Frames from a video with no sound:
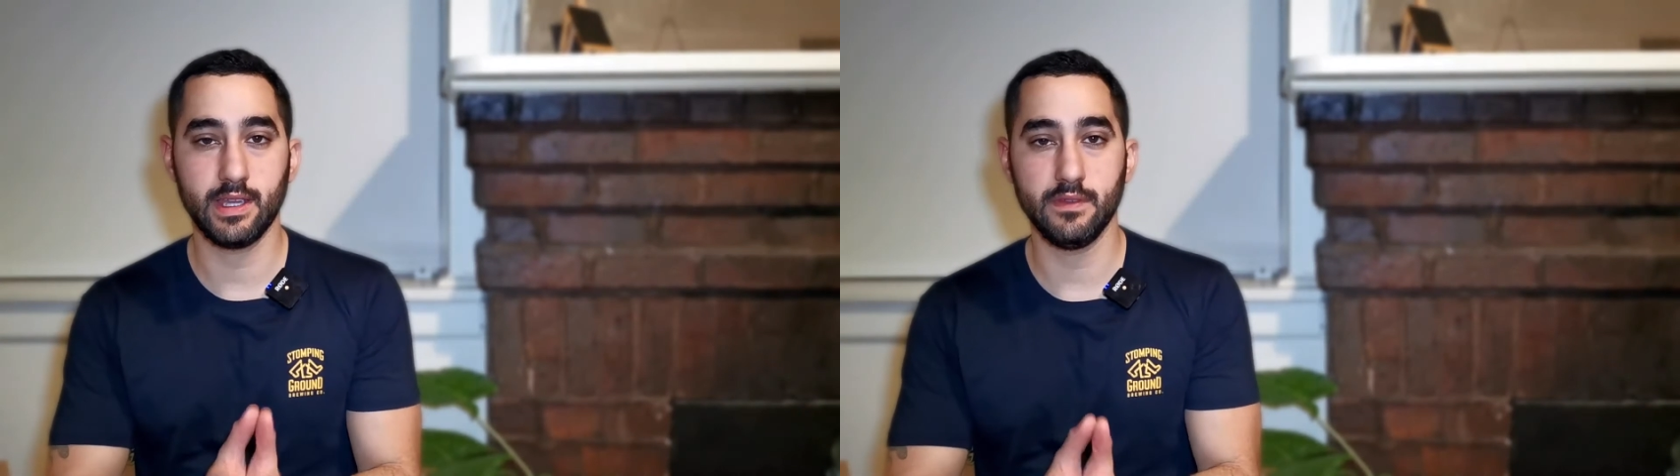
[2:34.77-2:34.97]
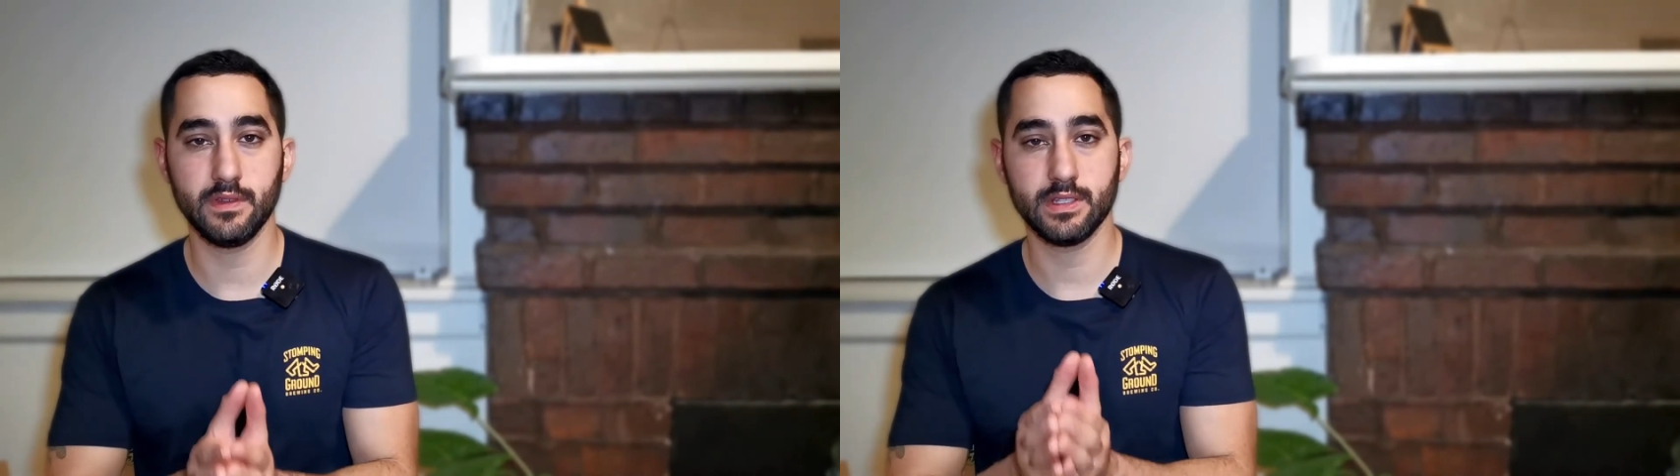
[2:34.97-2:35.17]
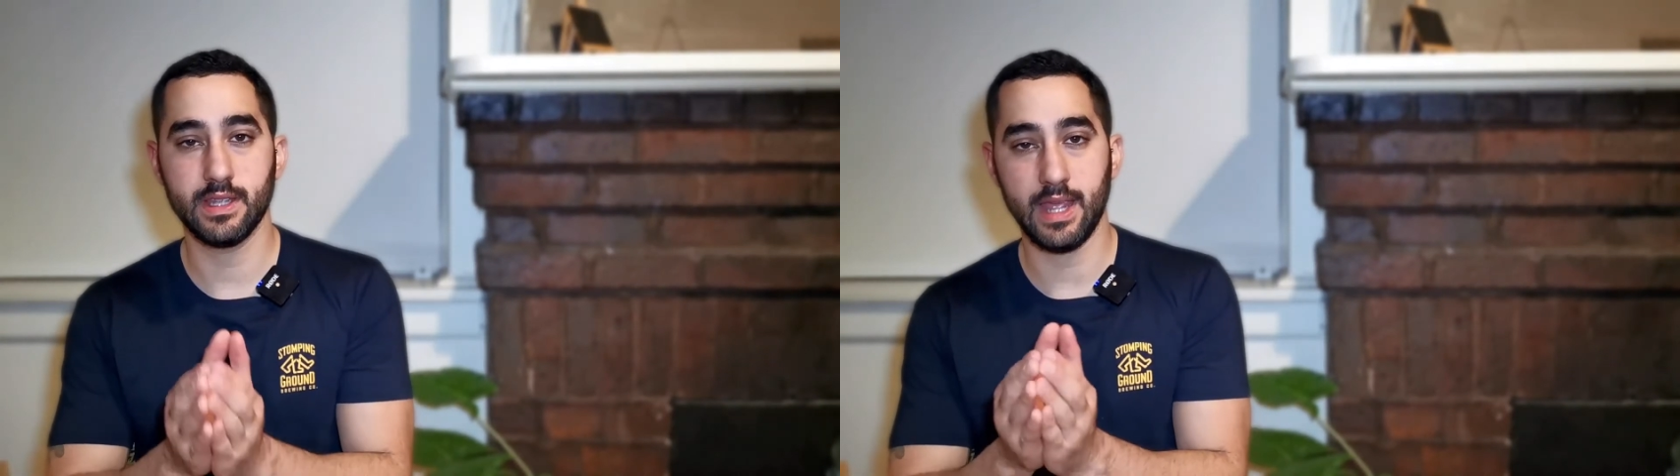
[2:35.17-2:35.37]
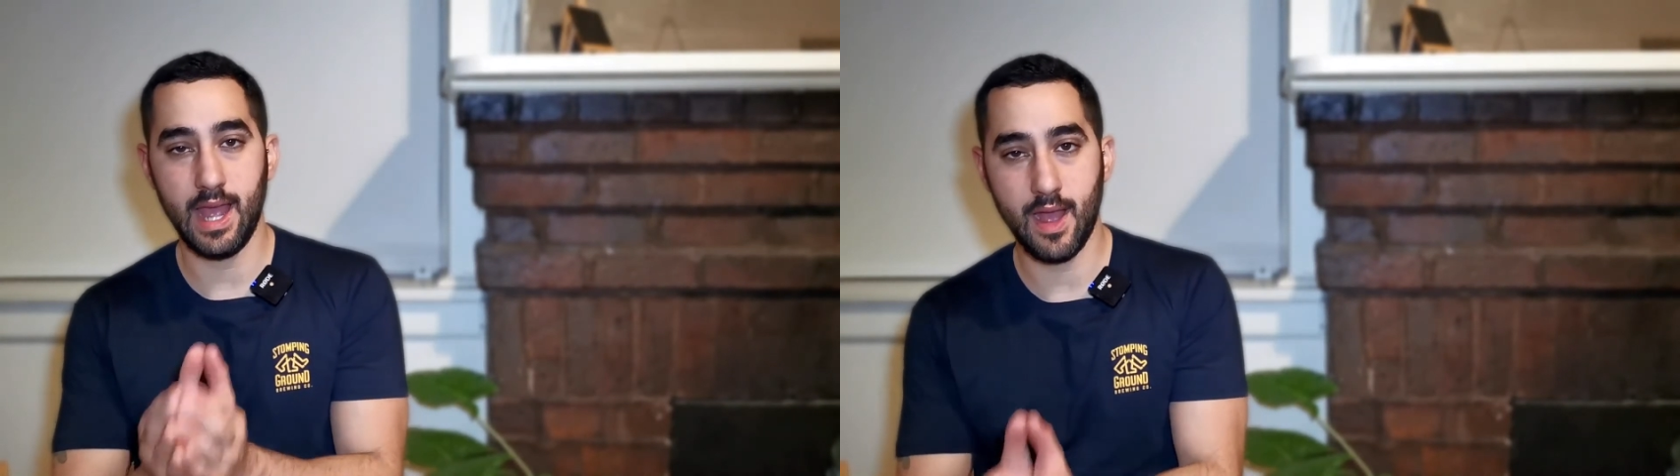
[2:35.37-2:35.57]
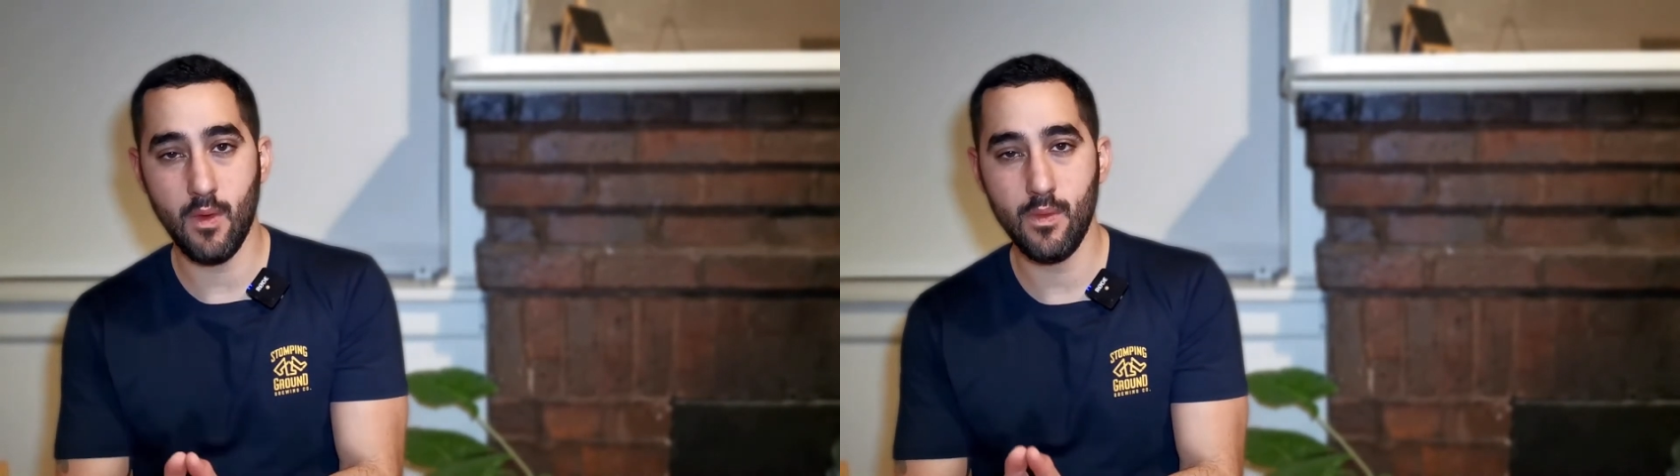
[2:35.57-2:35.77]
gives us the
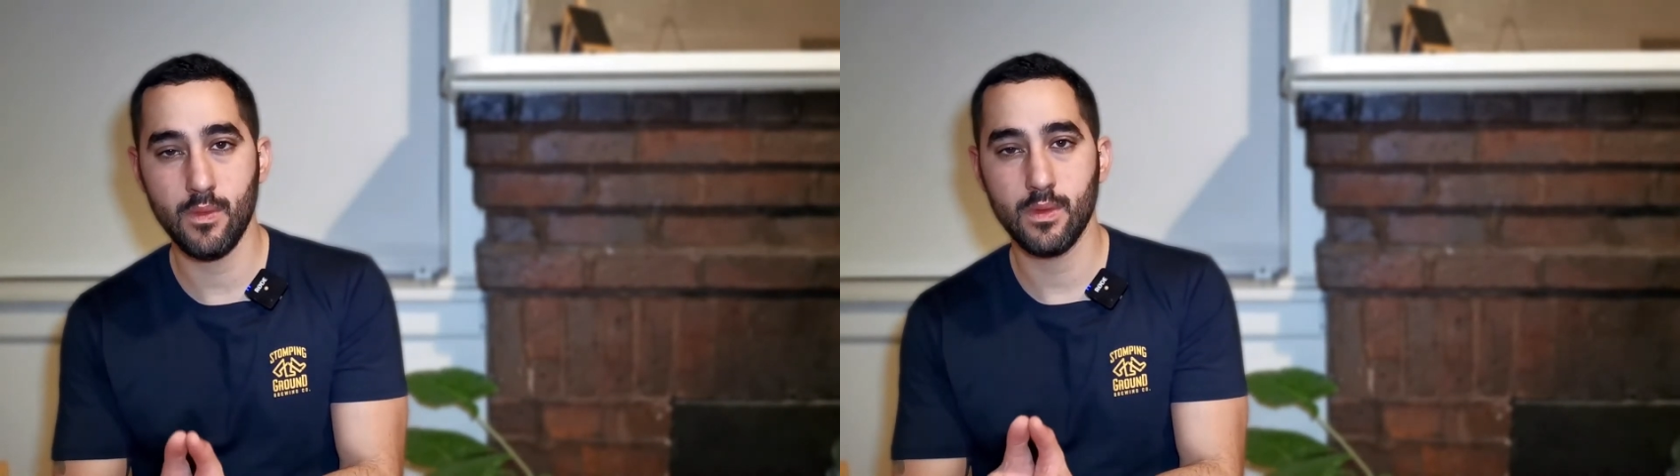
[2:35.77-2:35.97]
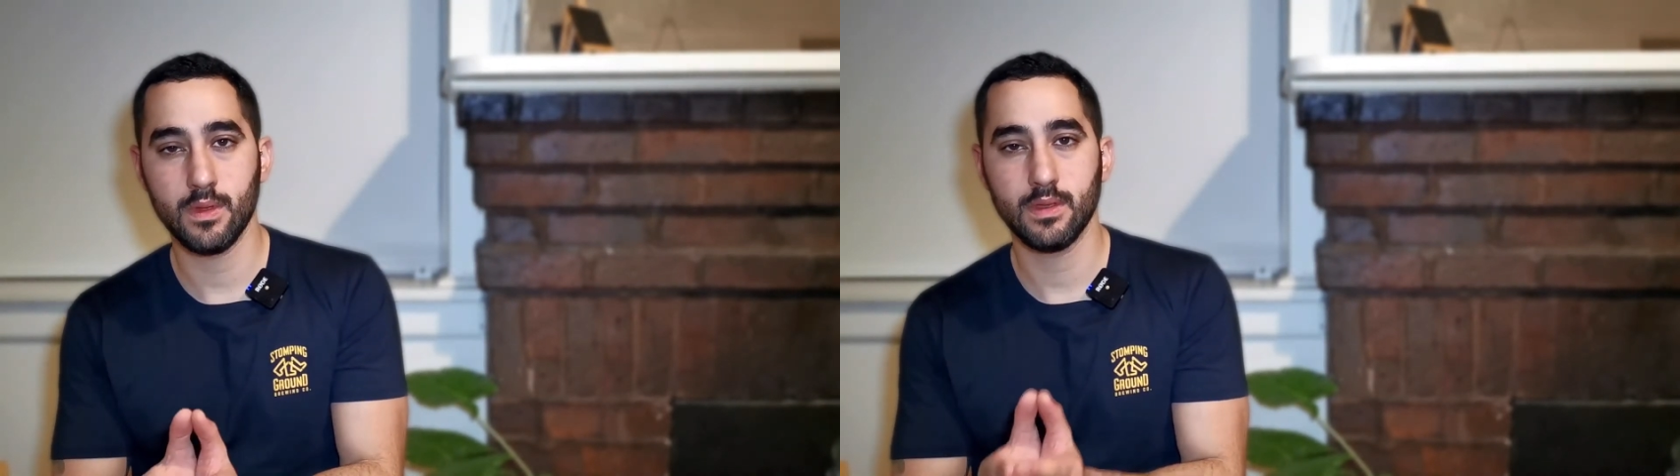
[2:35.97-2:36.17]
how,